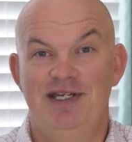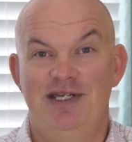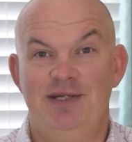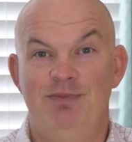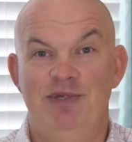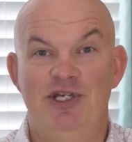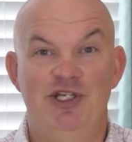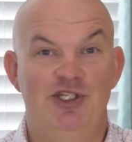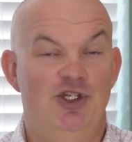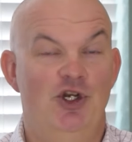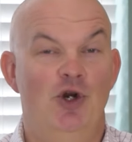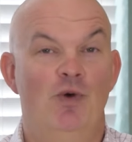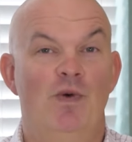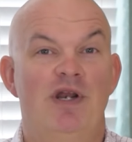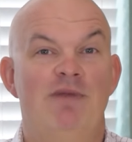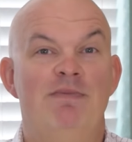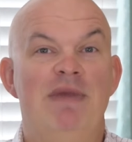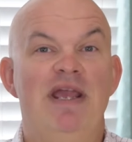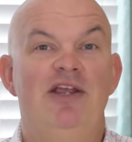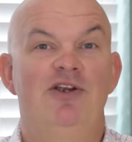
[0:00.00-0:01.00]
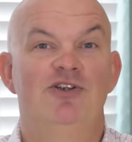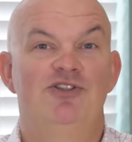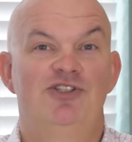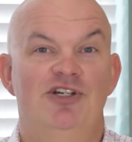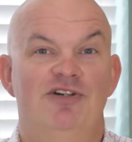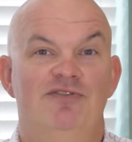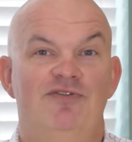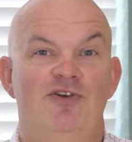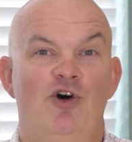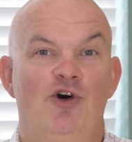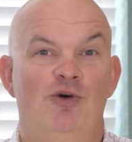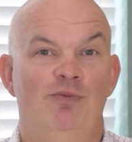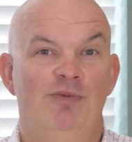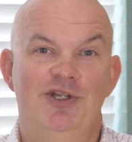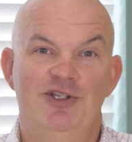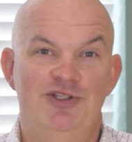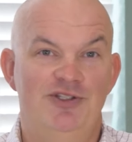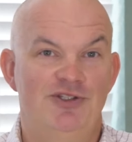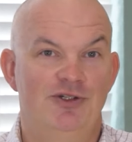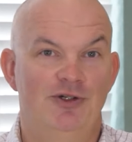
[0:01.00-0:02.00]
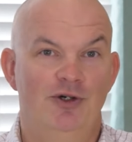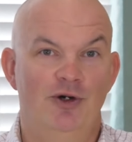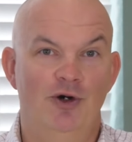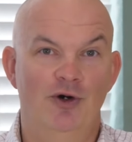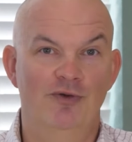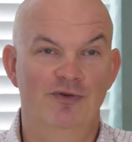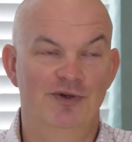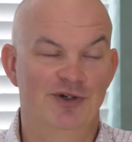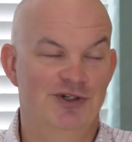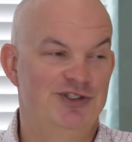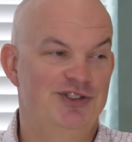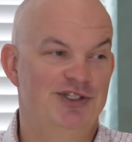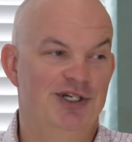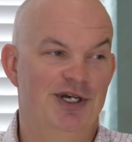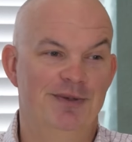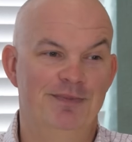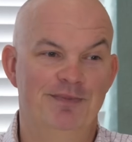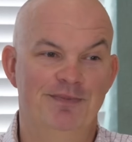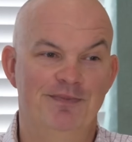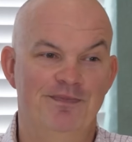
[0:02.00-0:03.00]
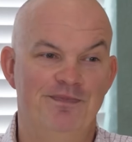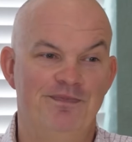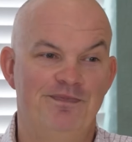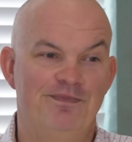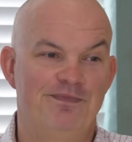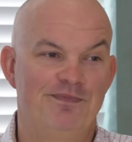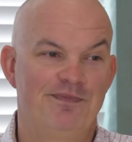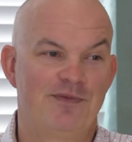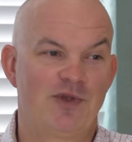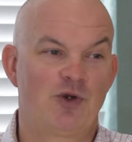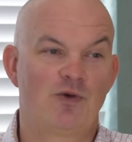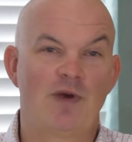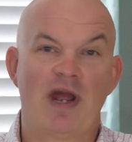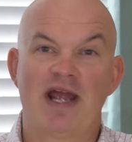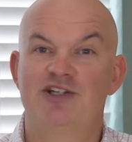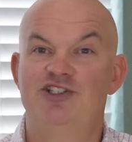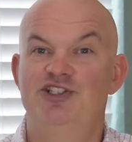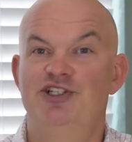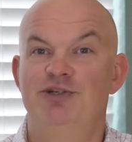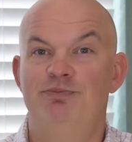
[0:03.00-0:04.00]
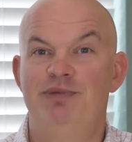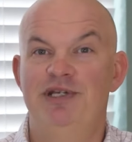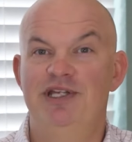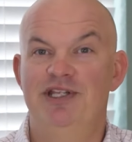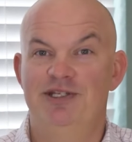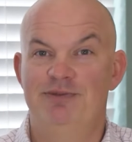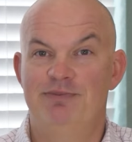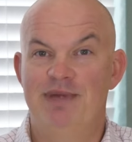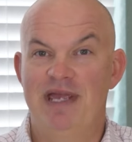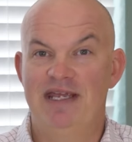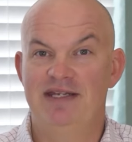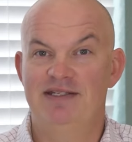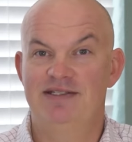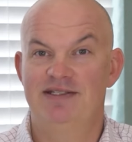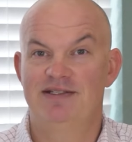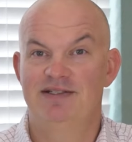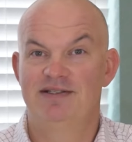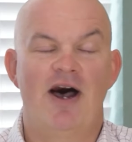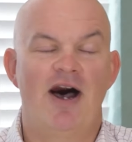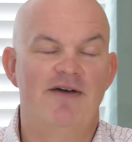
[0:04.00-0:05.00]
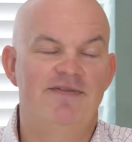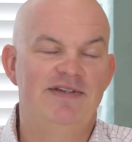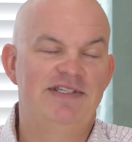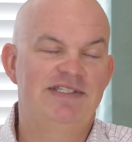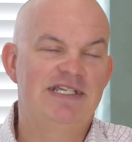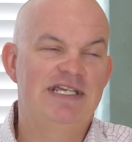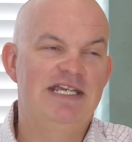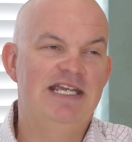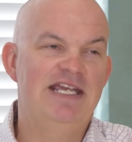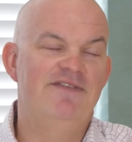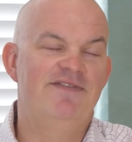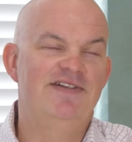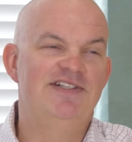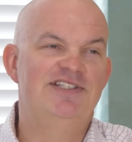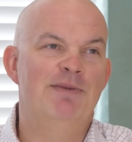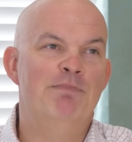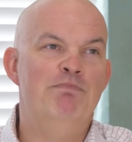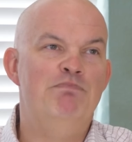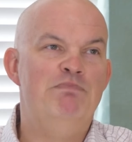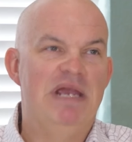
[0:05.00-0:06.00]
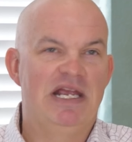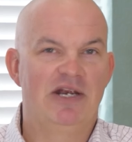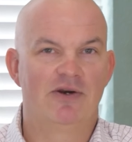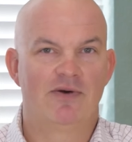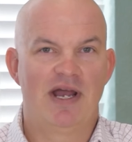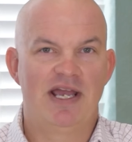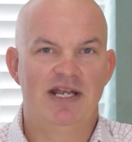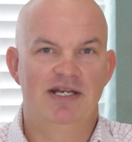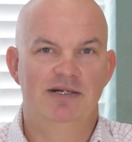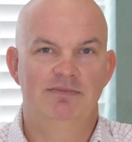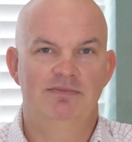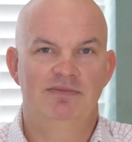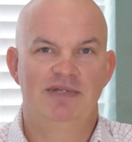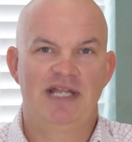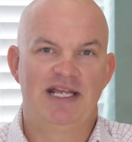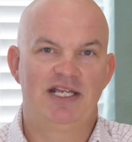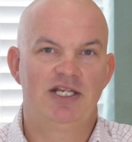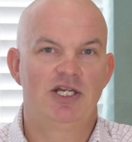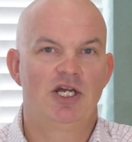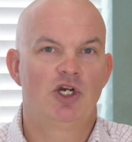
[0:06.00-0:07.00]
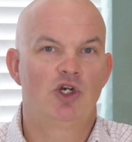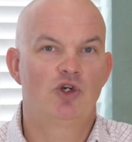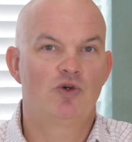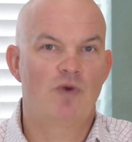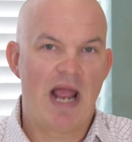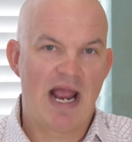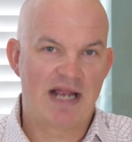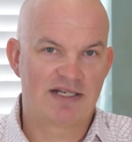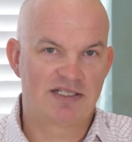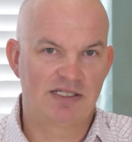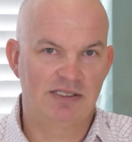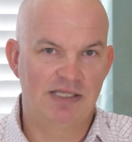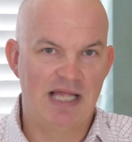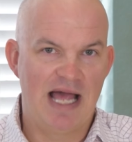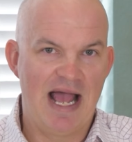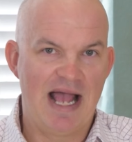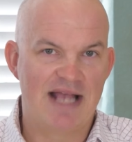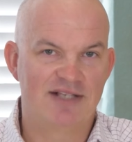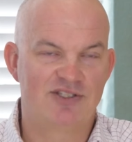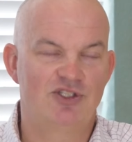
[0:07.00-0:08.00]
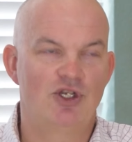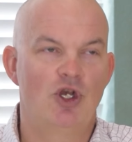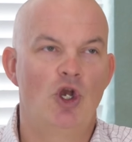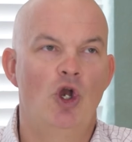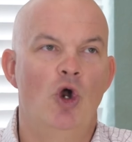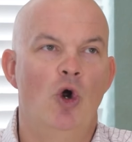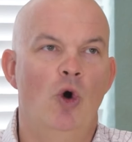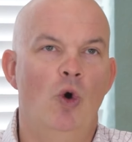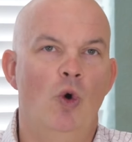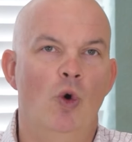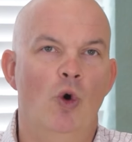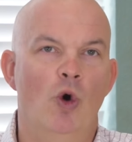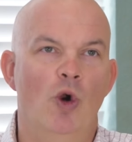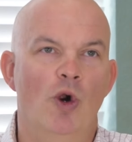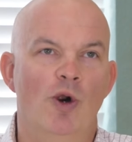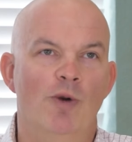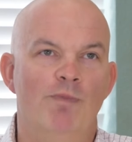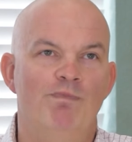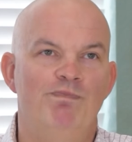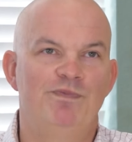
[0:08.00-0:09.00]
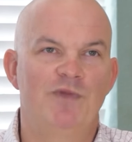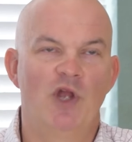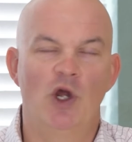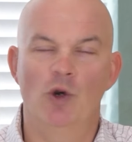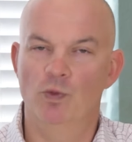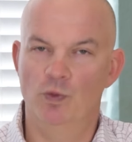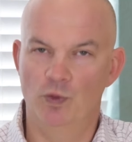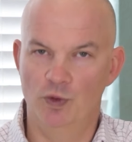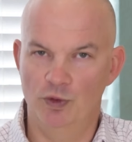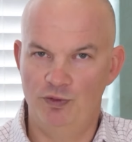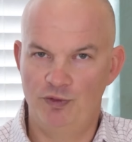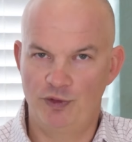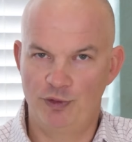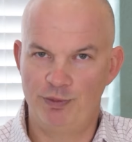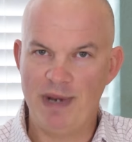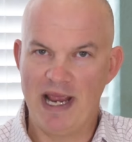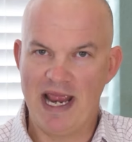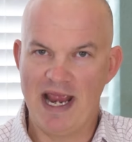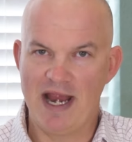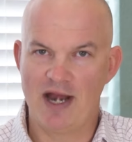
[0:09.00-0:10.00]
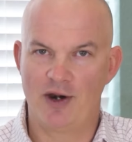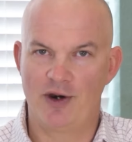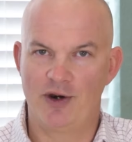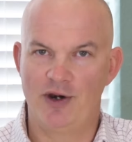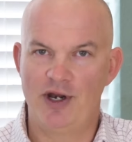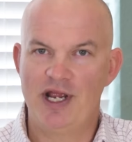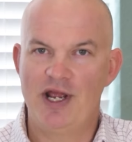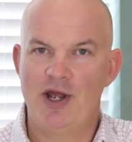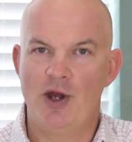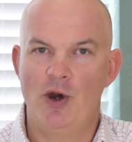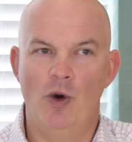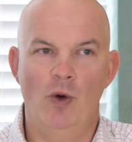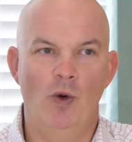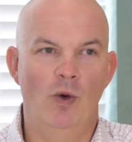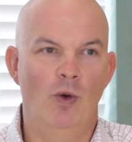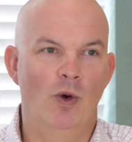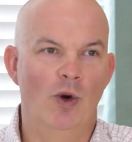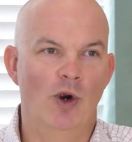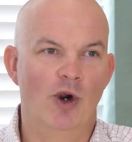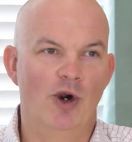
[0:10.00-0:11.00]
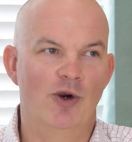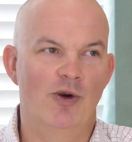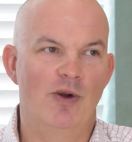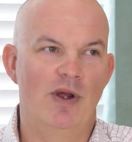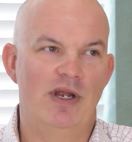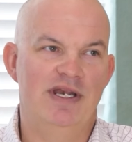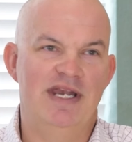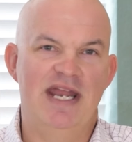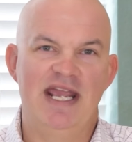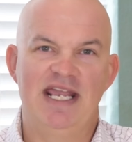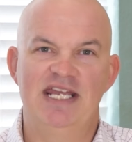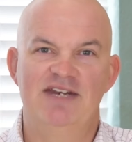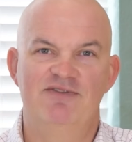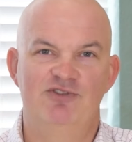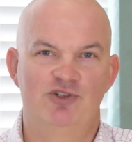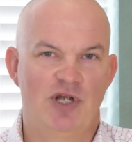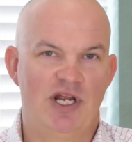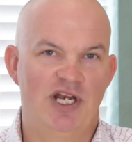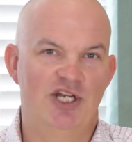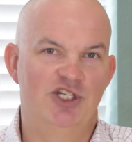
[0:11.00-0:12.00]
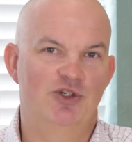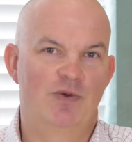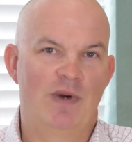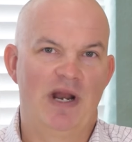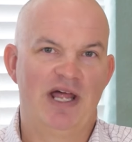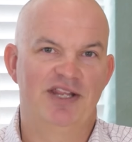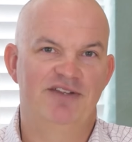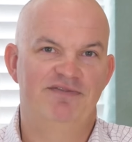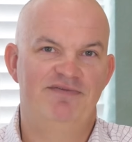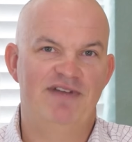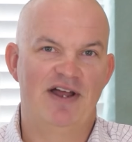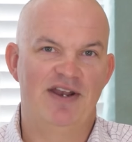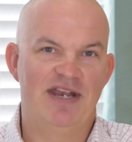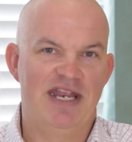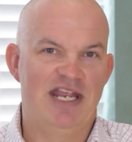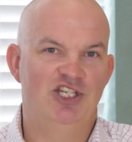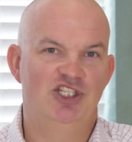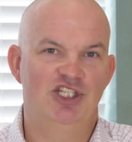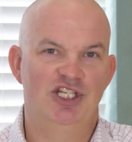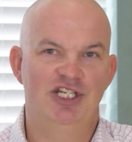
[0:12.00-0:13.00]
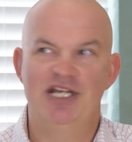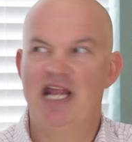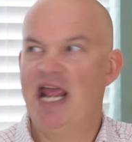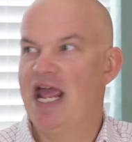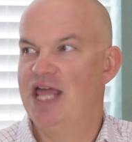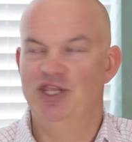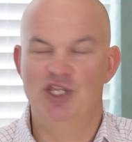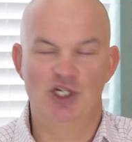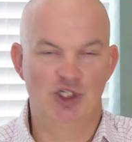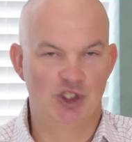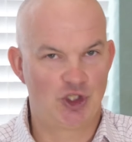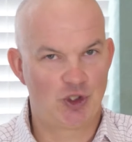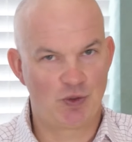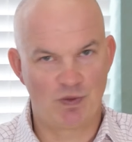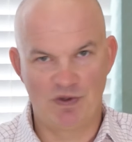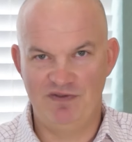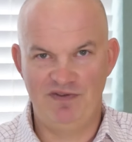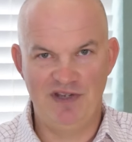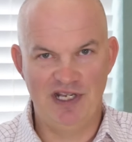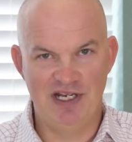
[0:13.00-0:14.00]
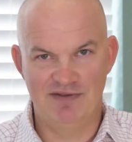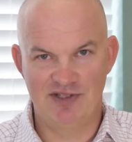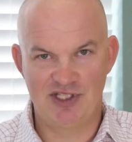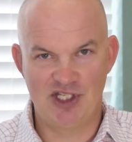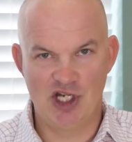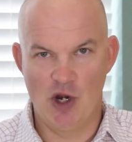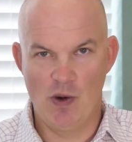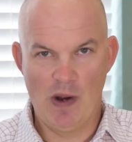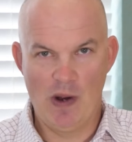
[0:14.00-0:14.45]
because you don't want to make yourself homeless over some cracked chip peeling paint. Obviously, if it's a bigger item like cracked glass or a roof repair or negative drainage around the foundation and there's 3 feet of snow